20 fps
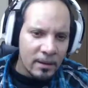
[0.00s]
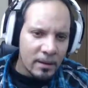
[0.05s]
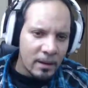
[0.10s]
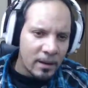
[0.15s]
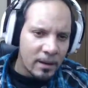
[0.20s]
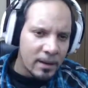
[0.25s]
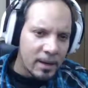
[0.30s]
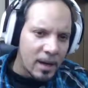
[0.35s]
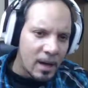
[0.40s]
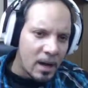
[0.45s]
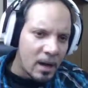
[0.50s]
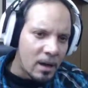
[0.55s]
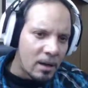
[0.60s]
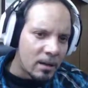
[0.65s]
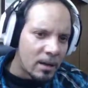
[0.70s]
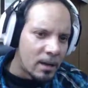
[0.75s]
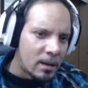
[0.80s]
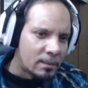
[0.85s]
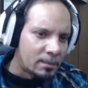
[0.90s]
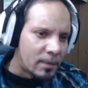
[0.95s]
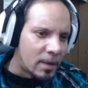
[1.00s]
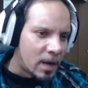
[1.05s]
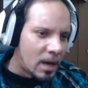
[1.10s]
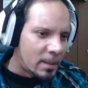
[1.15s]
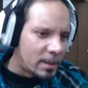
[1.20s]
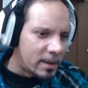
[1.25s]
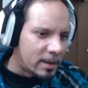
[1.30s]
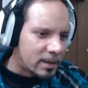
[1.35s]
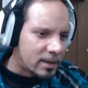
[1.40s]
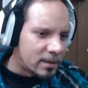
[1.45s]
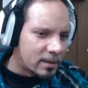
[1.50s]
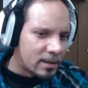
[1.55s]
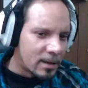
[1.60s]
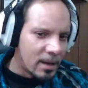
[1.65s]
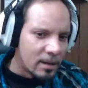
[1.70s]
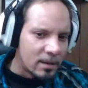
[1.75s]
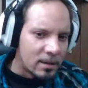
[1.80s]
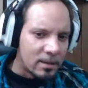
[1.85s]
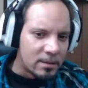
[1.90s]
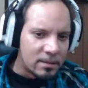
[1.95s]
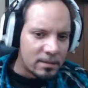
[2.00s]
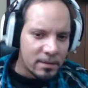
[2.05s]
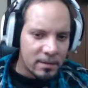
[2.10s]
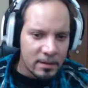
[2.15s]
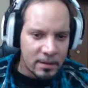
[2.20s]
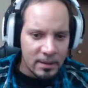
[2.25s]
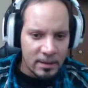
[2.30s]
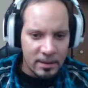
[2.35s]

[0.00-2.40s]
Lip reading: Oh yeah, I'll make it. I'll live.